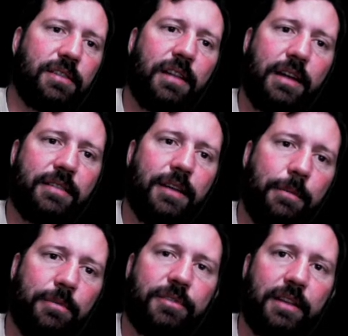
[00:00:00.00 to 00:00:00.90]
a lot of
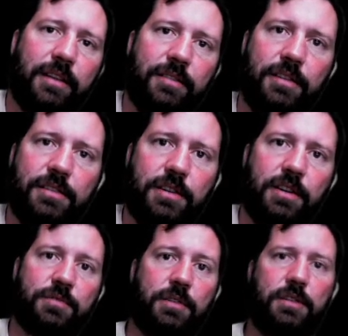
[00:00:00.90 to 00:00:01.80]
times say this in
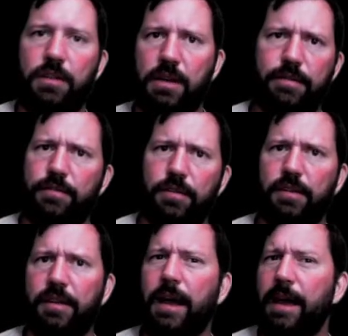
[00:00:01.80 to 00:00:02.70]
church when you give to the
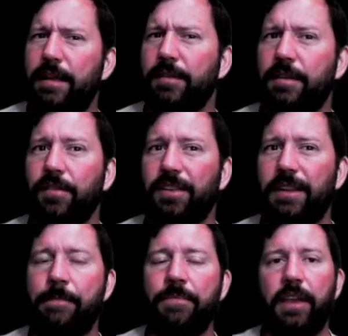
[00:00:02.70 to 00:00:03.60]
tithe and stuff like
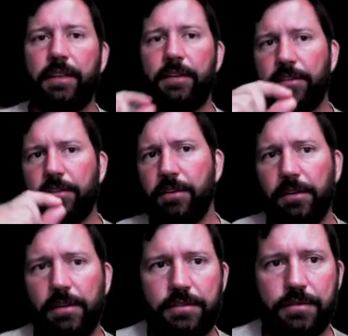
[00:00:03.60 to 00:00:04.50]
that. And there is a
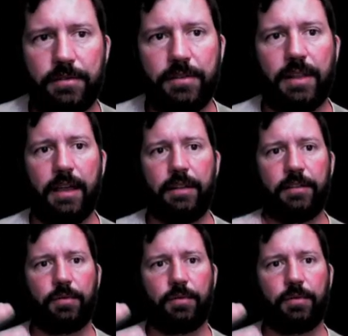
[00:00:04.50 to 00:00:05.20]
kernel of truth to that. And that's